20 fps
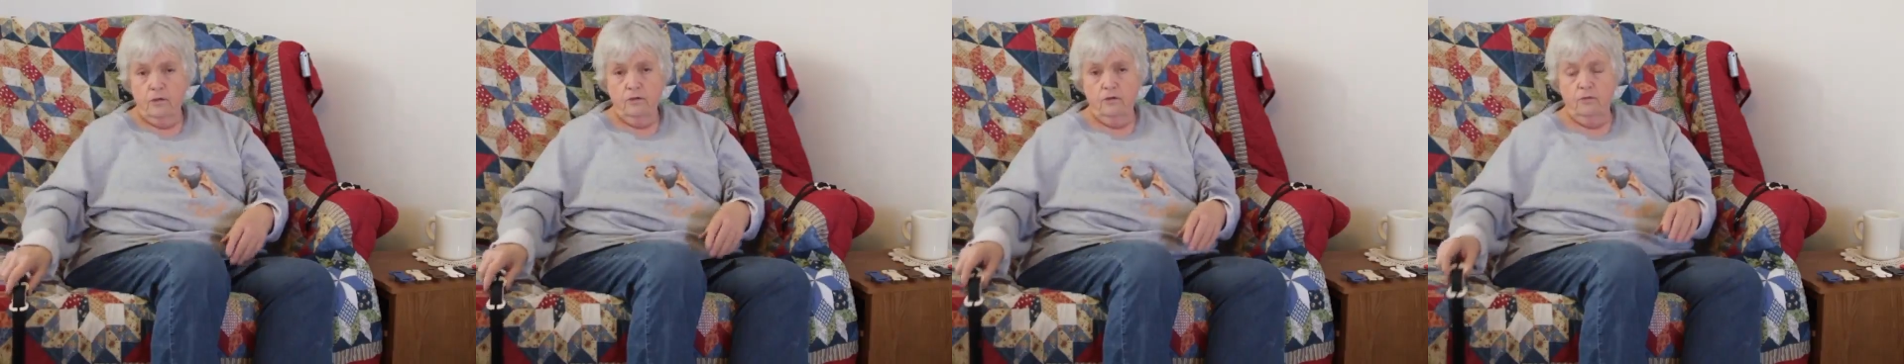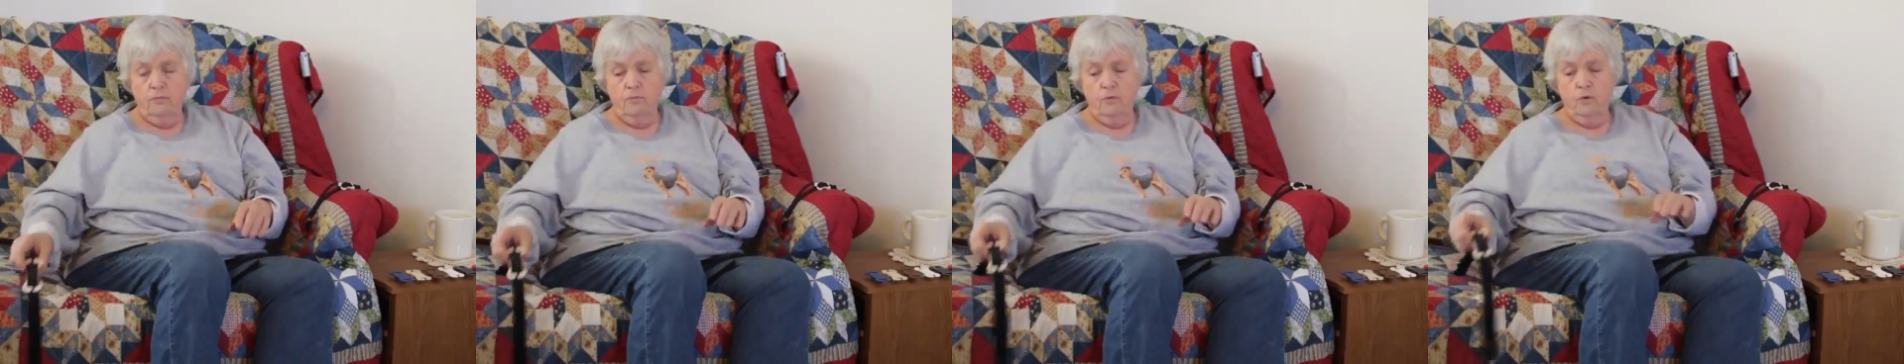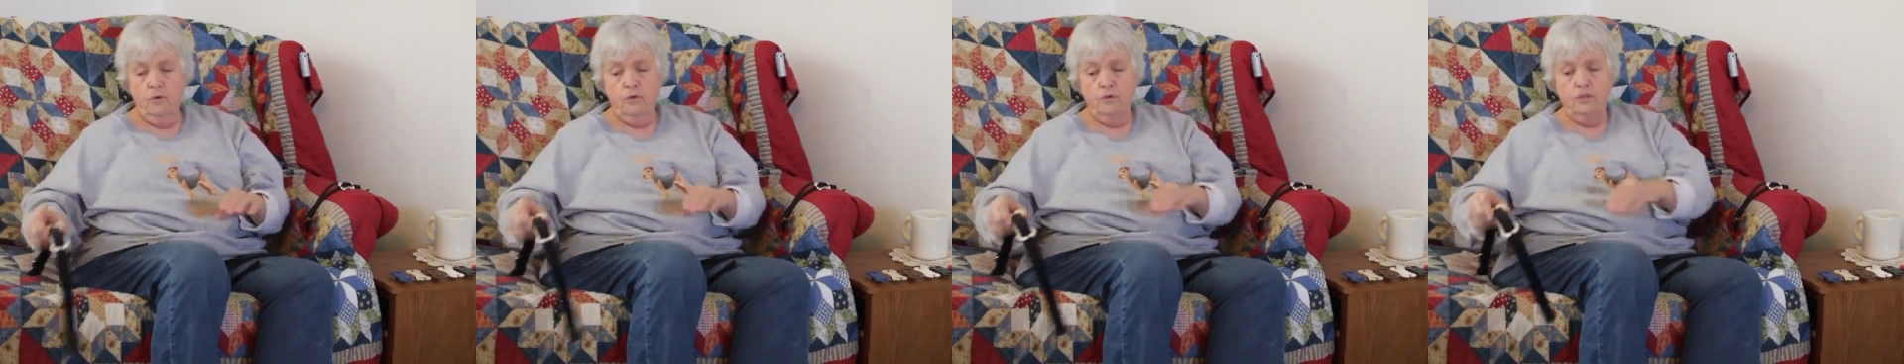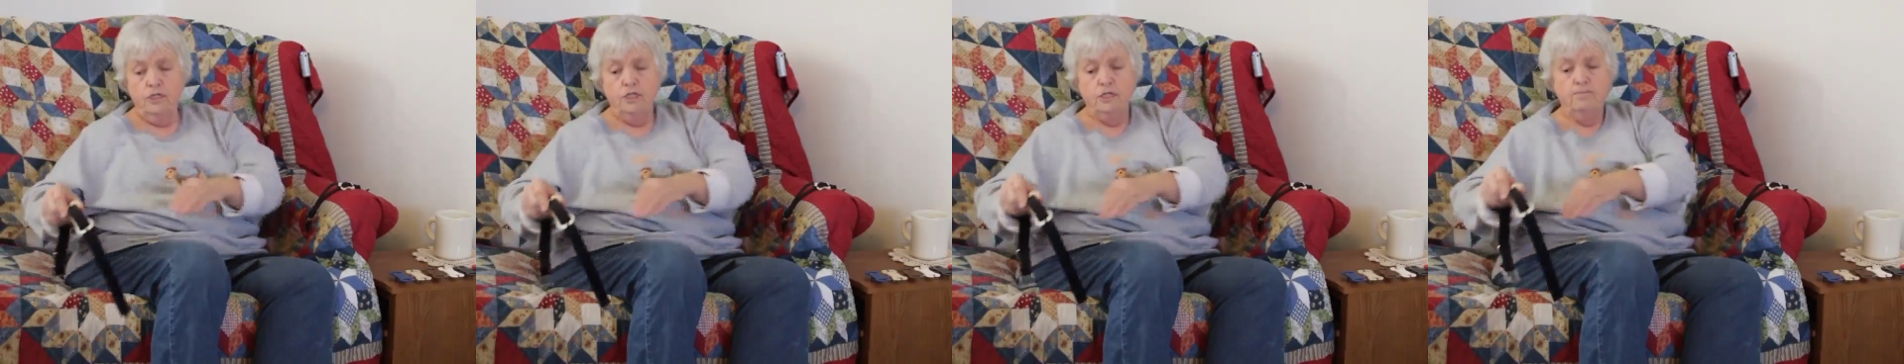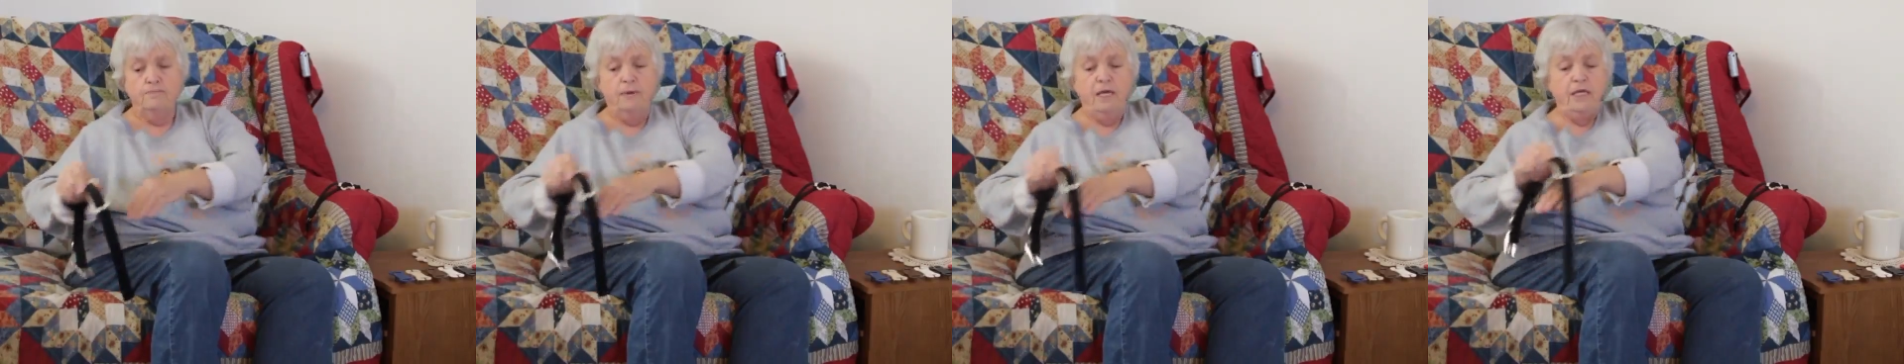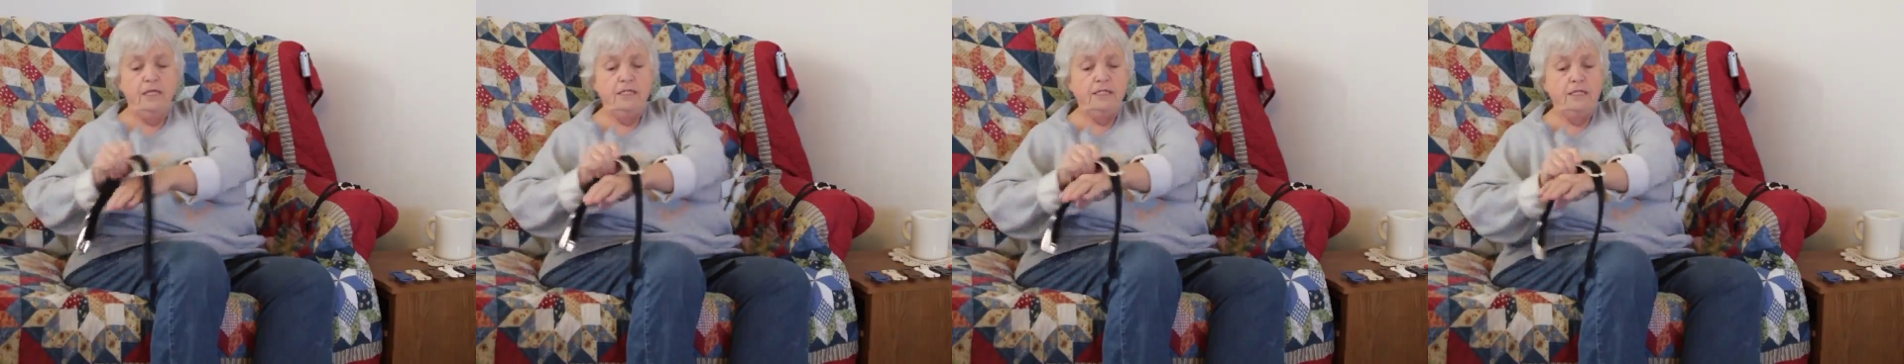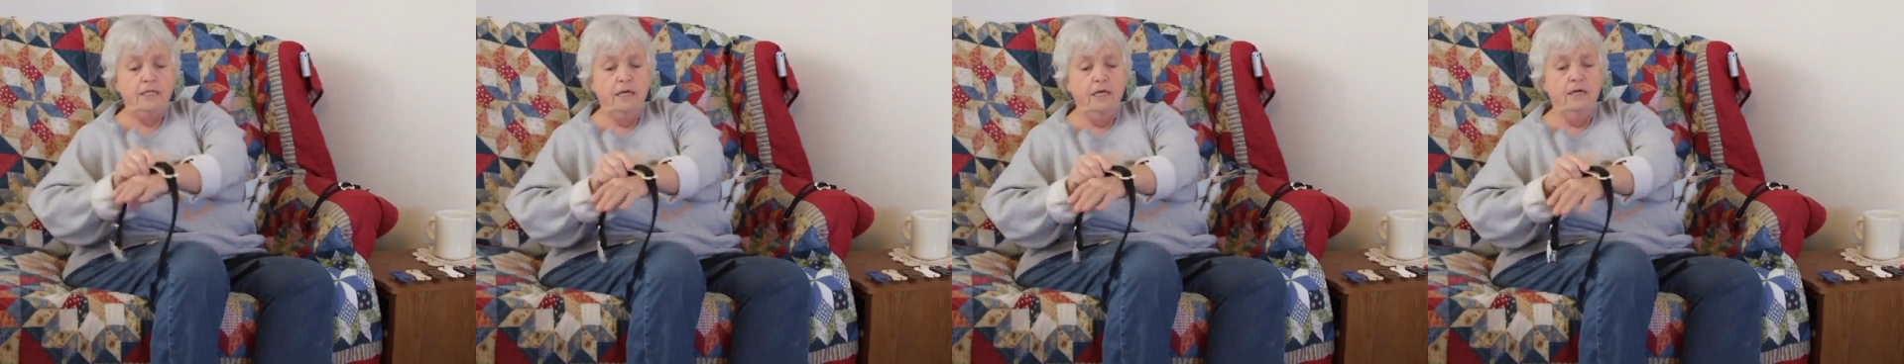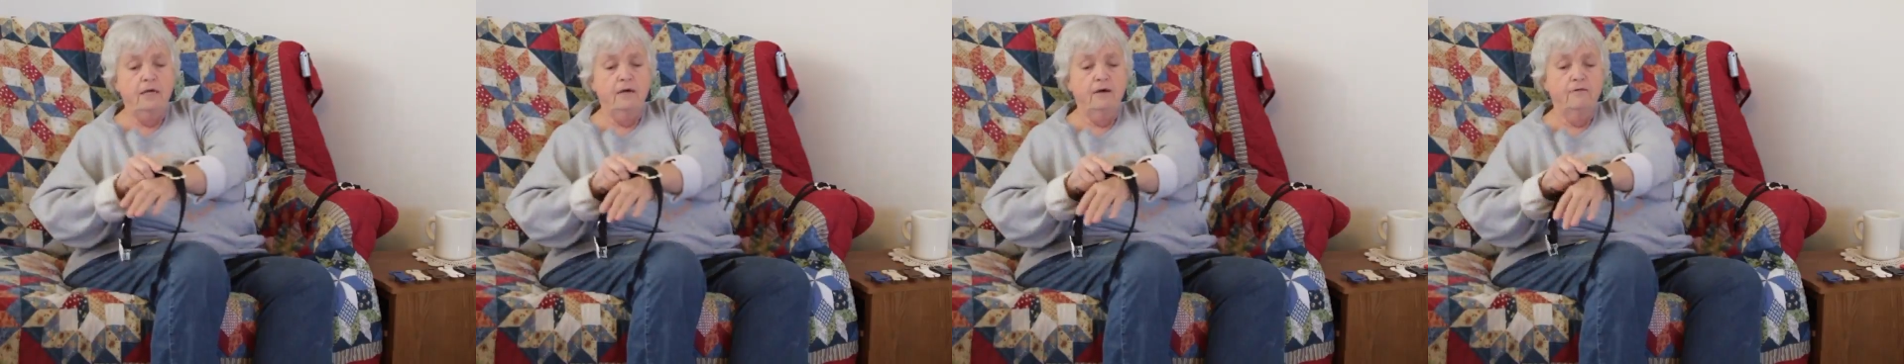The more space
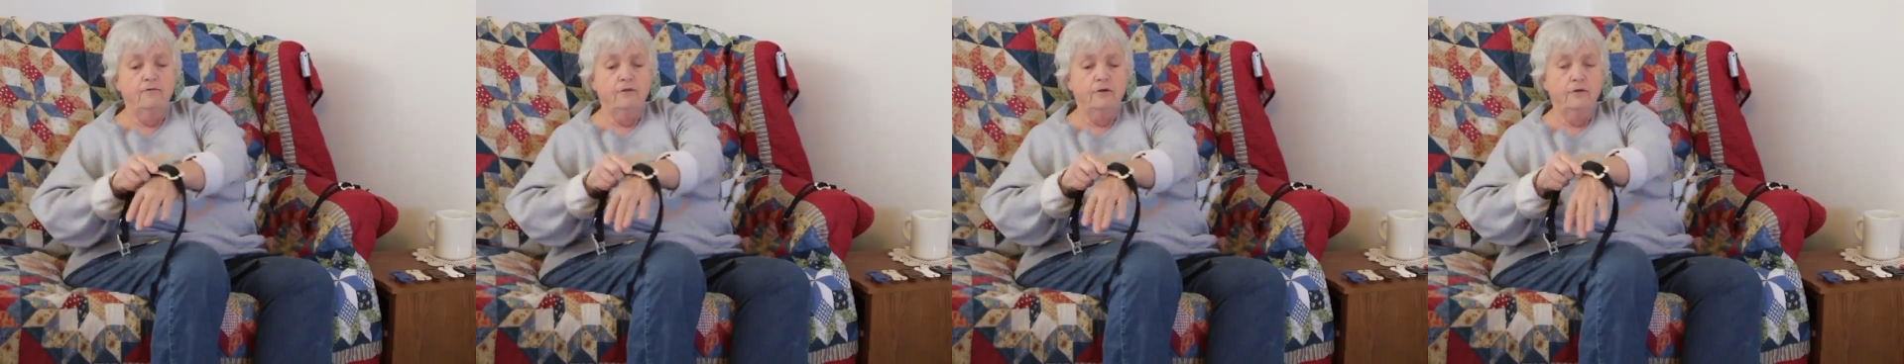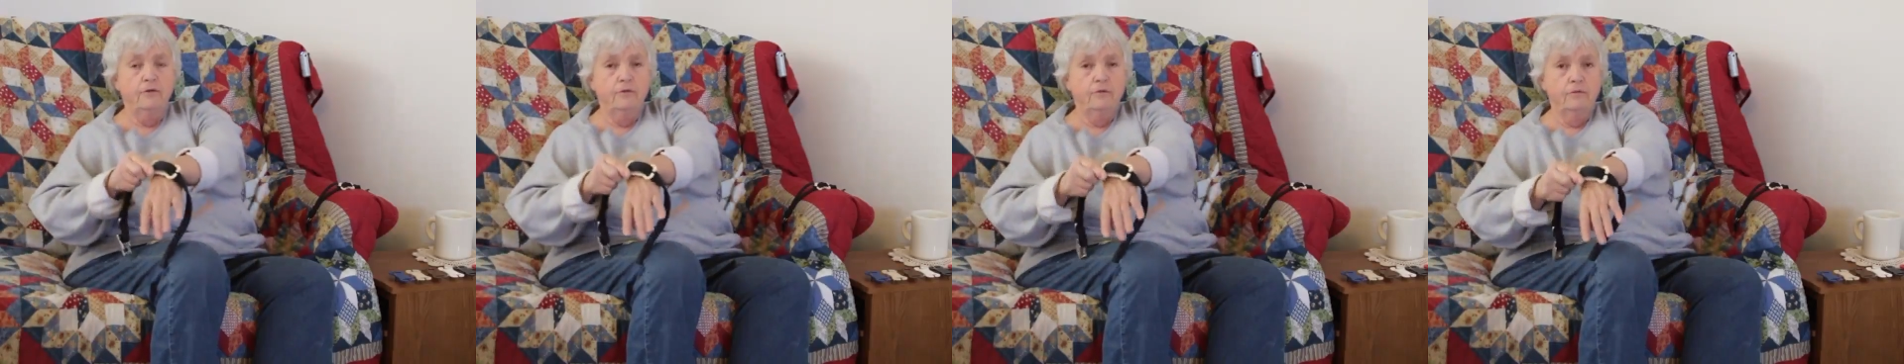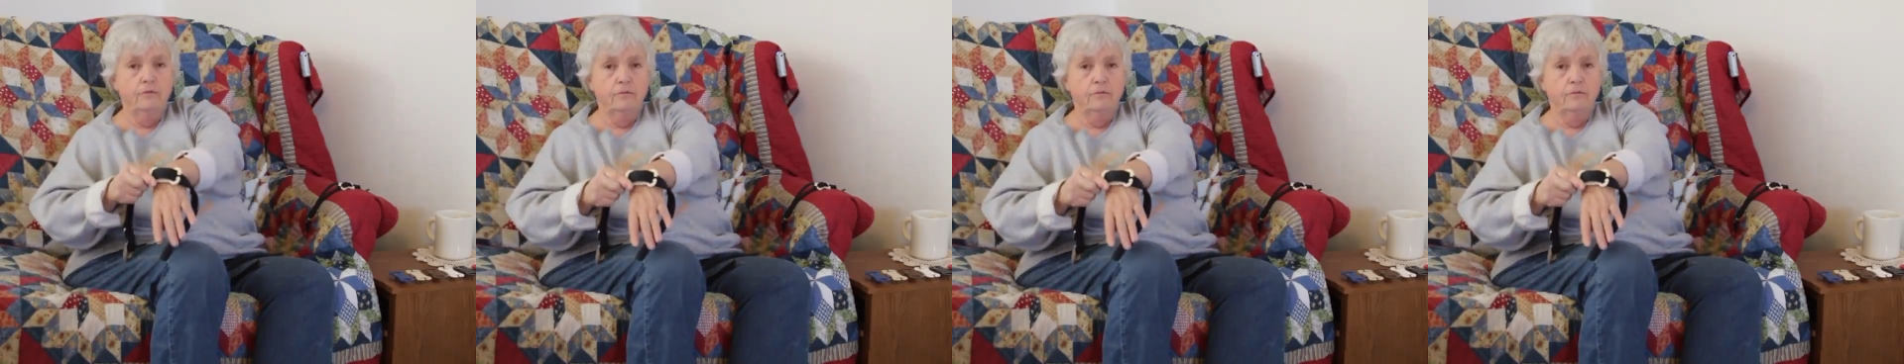they cover,